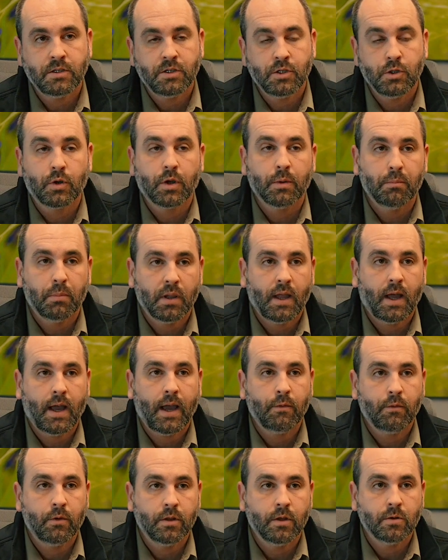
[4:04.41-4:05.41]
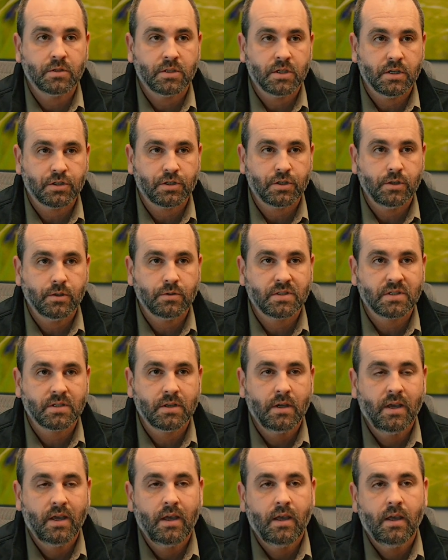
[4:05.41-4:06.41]
to comply with those issues.
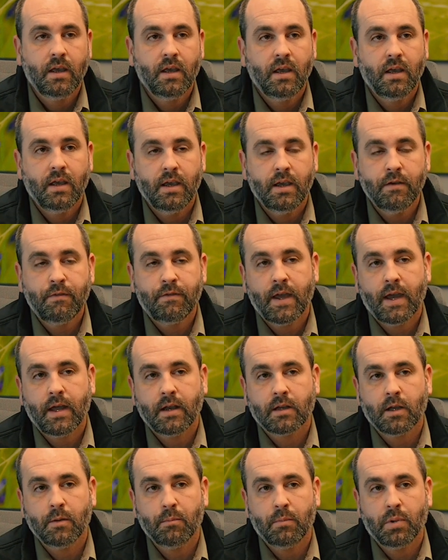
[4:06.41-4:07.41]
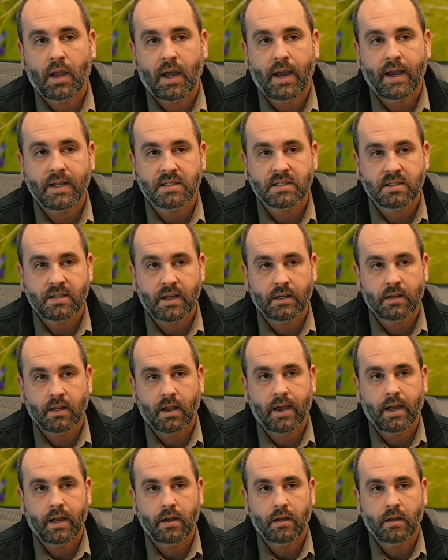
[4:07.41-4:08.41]
If that compliance
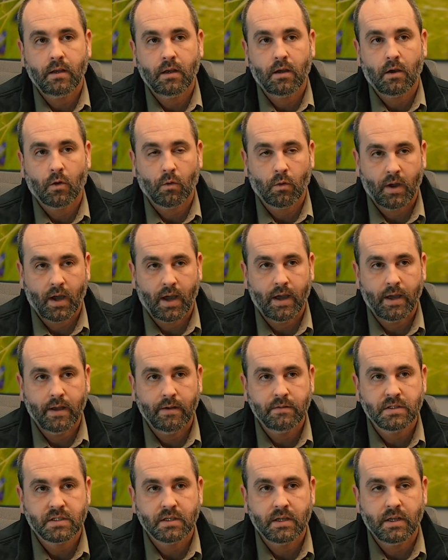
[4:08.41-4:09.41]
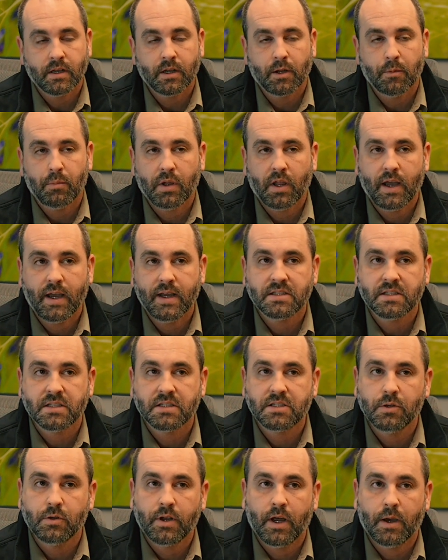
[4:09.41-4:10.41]
deadline arrives and compliance has
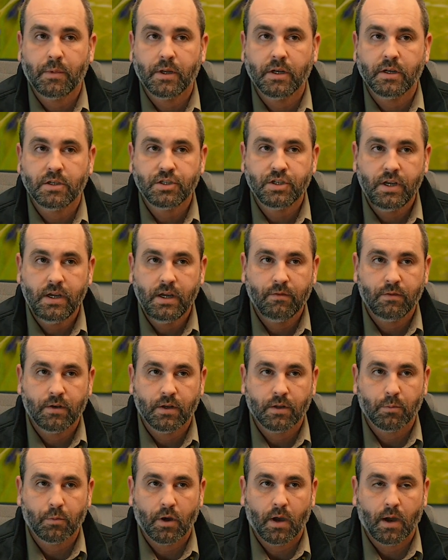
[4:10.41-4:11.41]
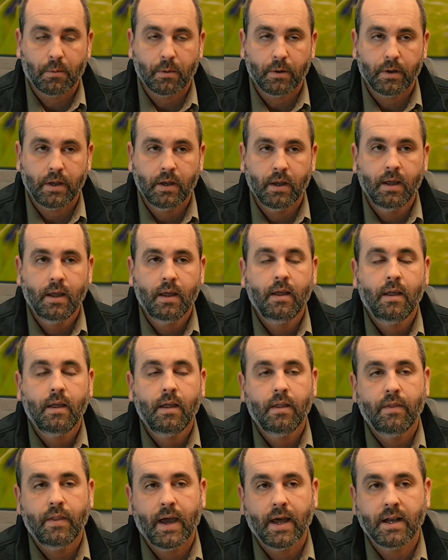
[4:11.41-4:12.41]
still not been achieved at the property,
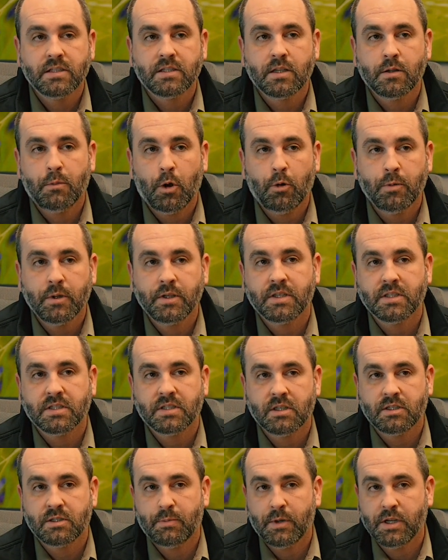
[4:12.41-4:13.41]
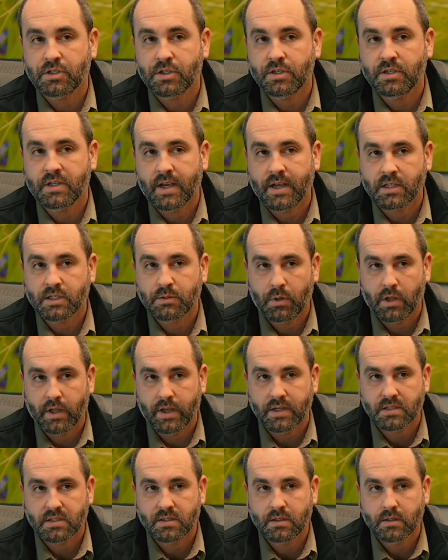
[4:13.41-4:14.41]
that is the moment the suspension takes
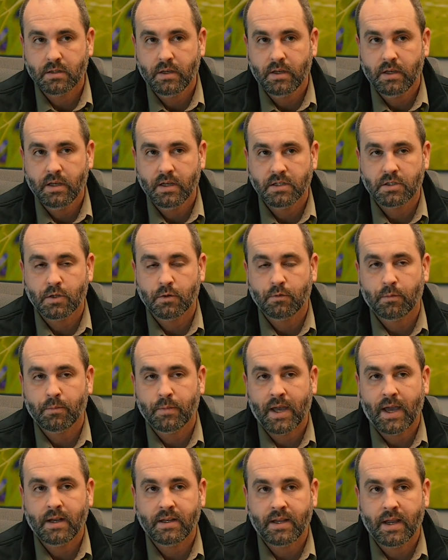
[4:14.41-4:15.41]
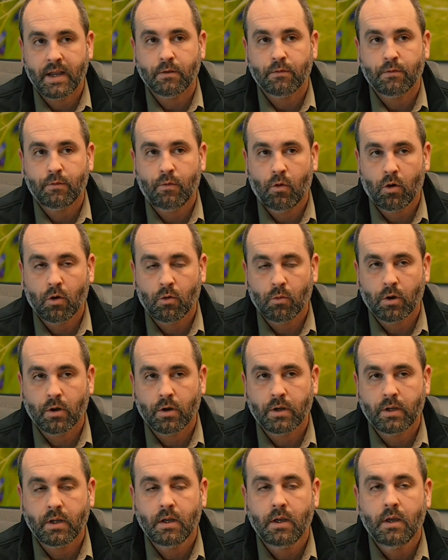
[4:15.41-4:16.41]
place. And so from that date forward,